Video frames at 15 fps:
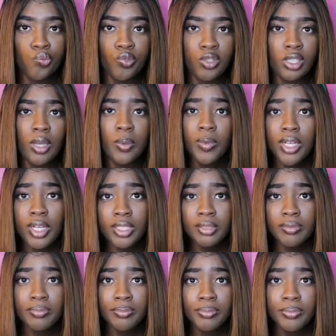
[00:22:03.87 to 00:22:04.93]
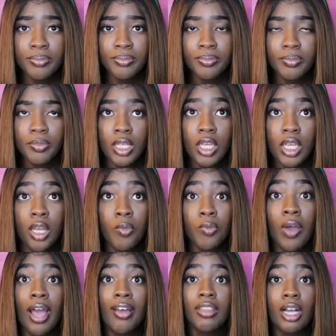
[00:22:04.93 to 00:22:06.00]
for some reason,
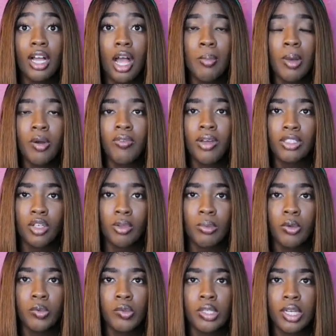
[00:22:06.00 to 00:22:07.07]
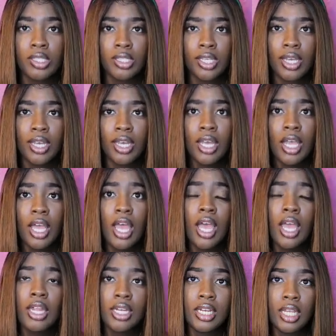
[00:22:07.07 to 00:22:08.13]
after I called my Uber, I told him my Uber's outside.
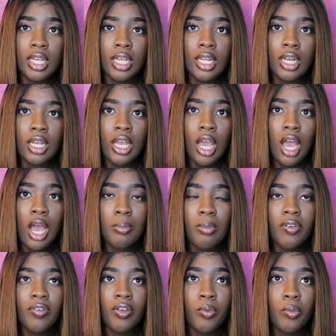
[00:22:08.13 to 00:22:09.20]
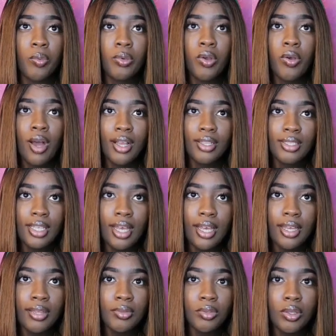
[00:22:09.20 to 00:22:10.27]
And then I'm over here. When we go
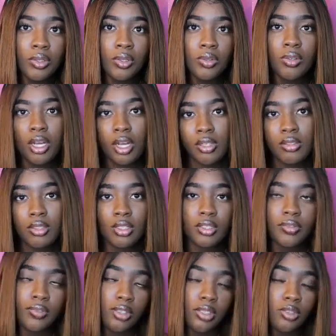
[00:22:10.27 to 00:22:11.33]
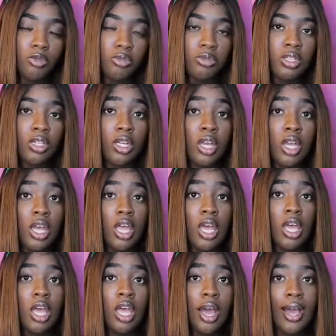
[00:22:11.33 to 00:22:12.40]
outside, you know how you searching for your Uber.
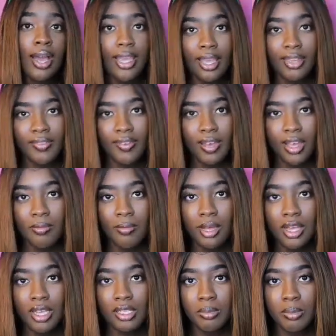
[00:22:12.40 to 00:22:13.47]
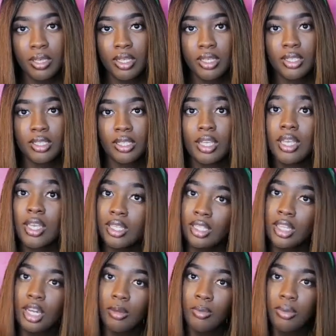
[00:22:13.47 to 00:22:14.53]
I can't find mine, but his
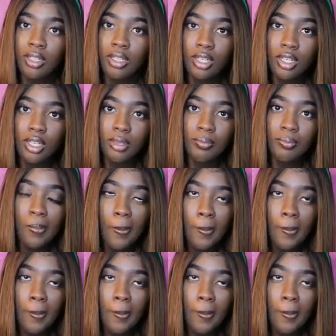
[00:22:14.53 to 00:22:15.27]
ended up pulling up.